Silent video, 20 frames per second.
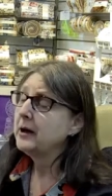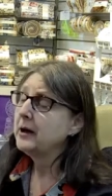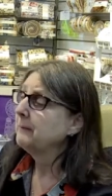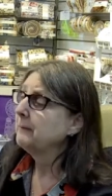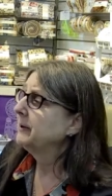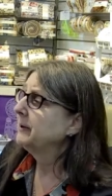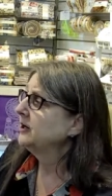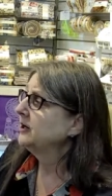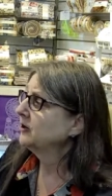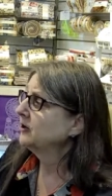
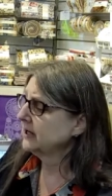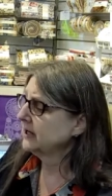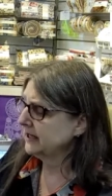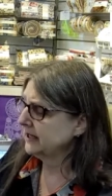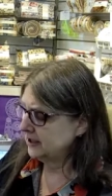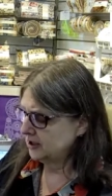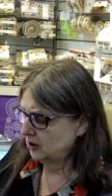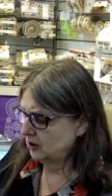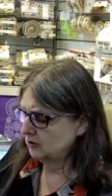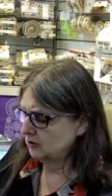But you're going to
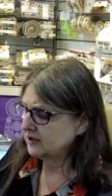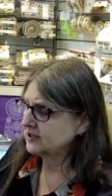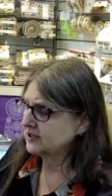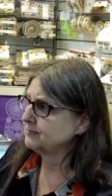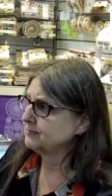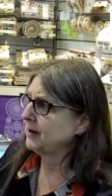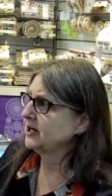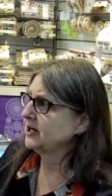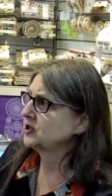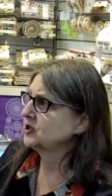notice
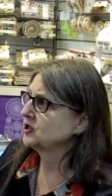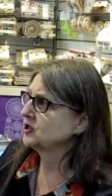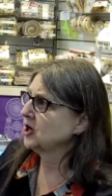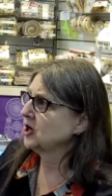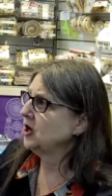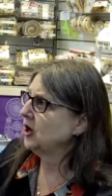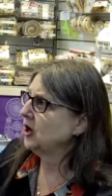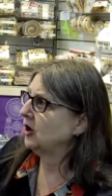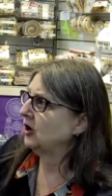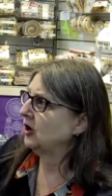my
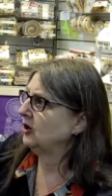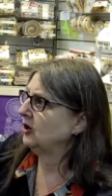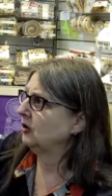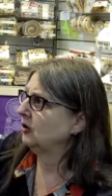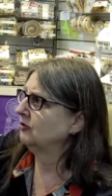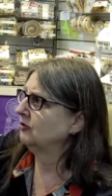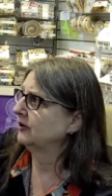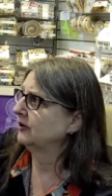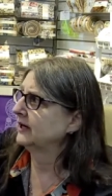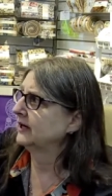shawl
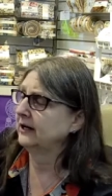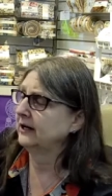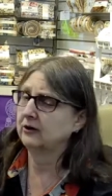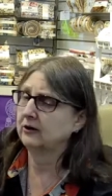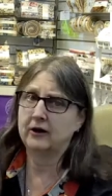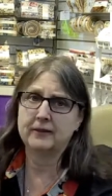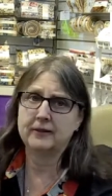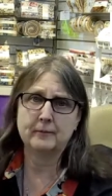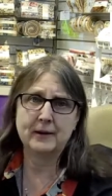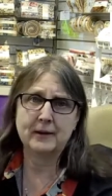over here
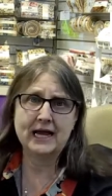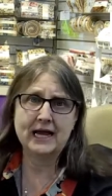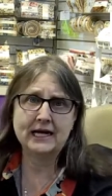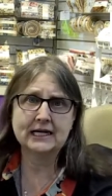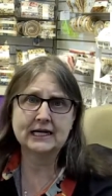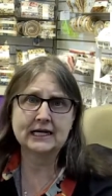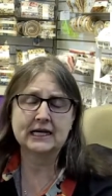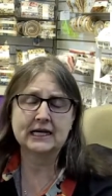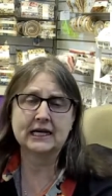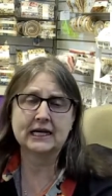on the
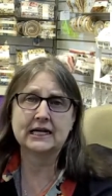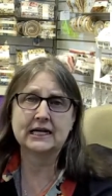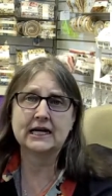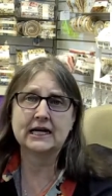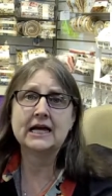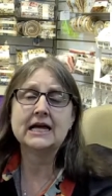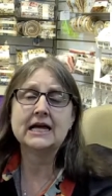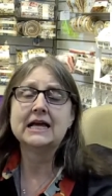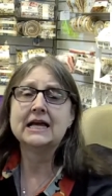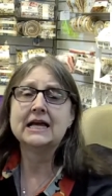mannequin
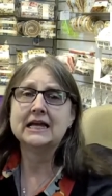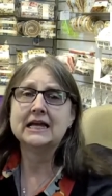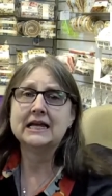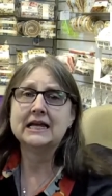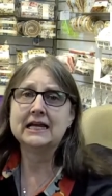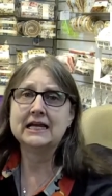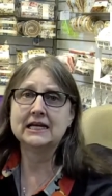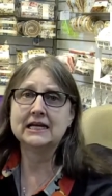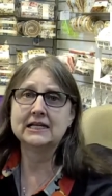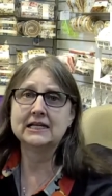
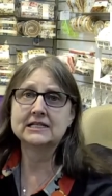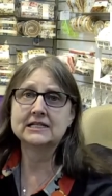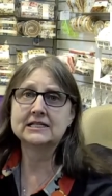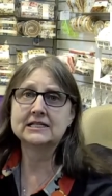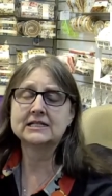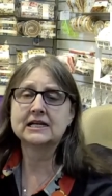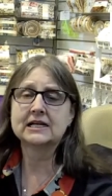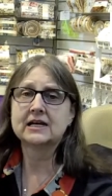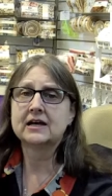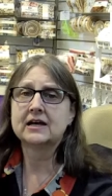is
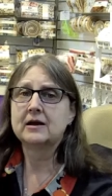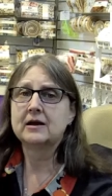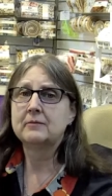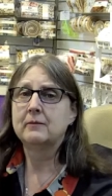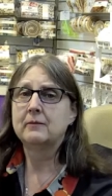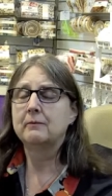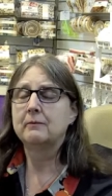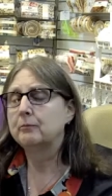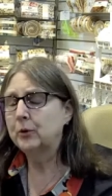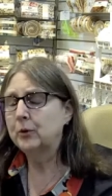
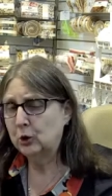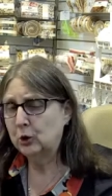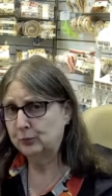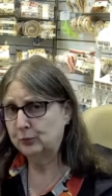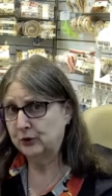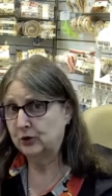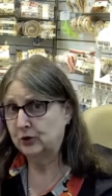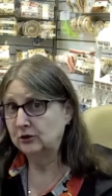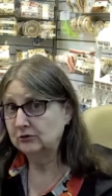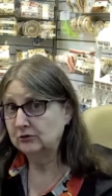
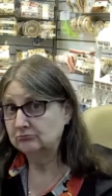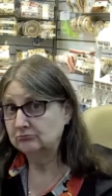purple.